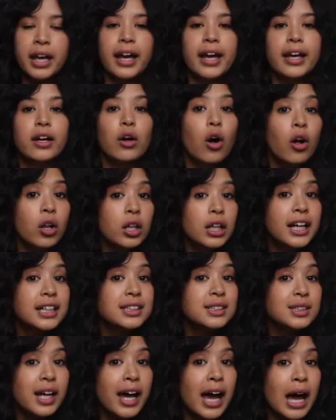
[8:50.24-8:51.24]
It all
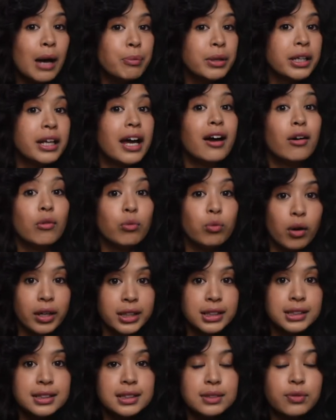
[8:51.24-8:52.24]
has to happen at
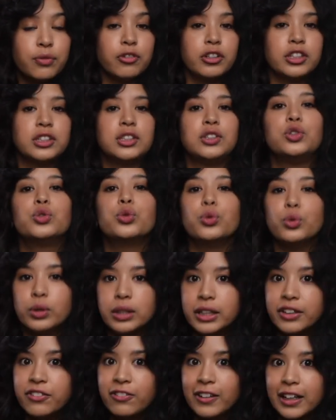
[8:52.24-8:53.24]
once for it to
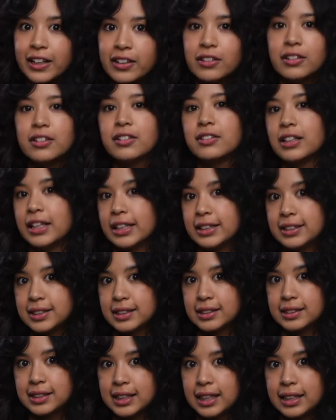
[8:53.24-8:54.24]
truly feel like
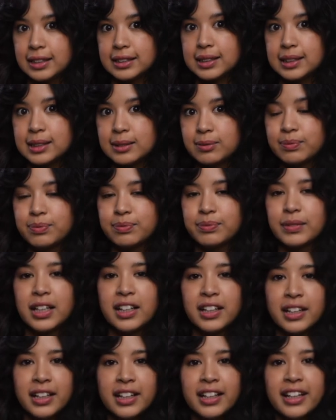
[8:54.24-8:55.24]
success.
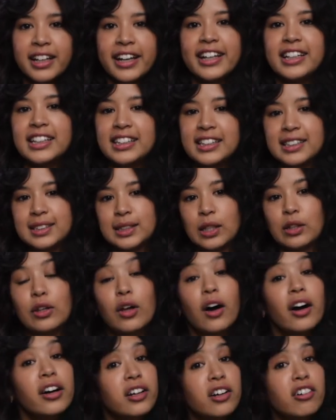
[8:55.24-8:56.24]
And it is a
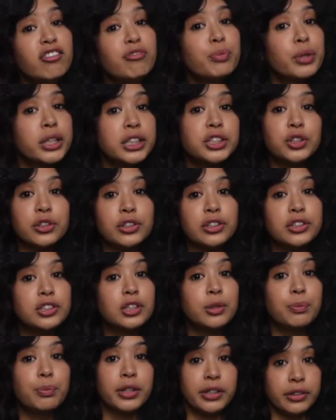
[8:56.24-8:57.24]
lot of pressure
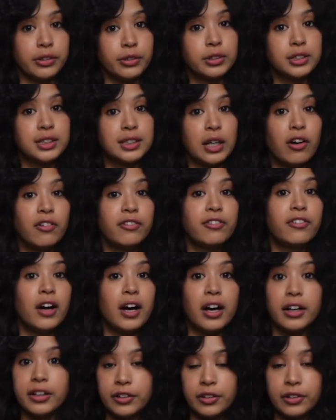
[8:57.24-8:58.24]
to put yourself
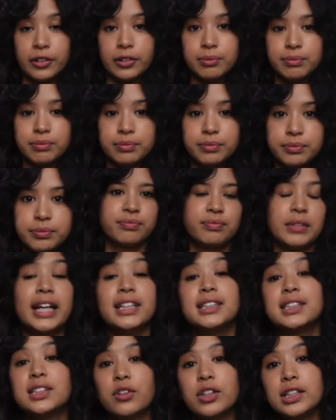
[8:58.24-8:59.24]
under.
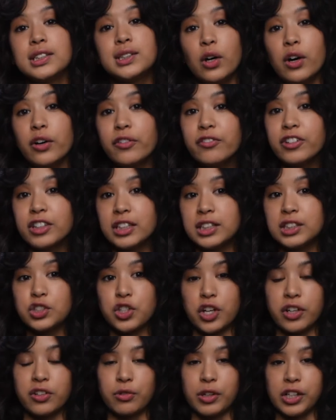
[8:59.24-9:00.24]
And so the song for this
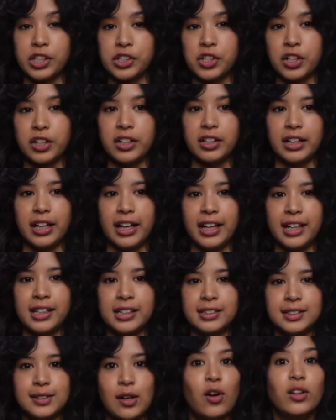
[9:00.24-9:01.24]
generation
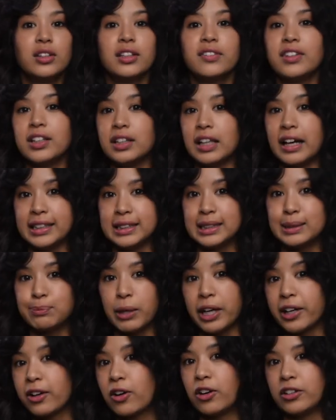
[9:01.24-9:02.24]
is All of the Lights
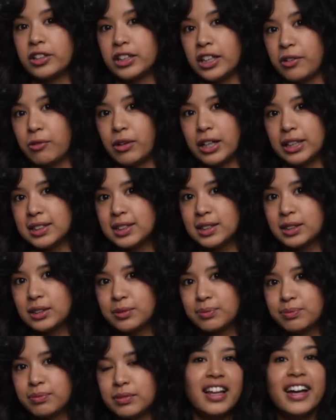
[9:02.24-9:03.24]
by Kanye
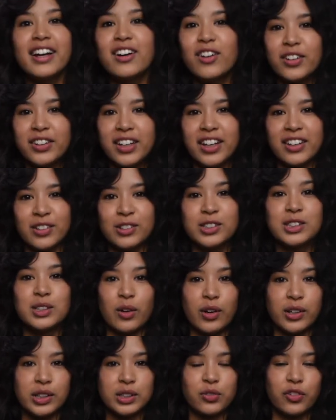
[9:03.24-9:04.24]
West. Like all the other
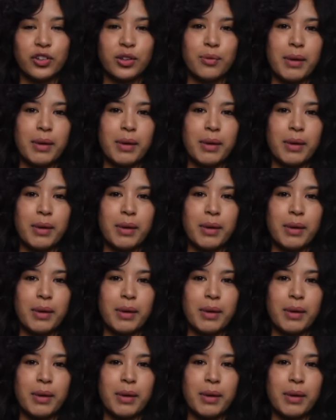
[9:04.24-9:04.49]
songs for the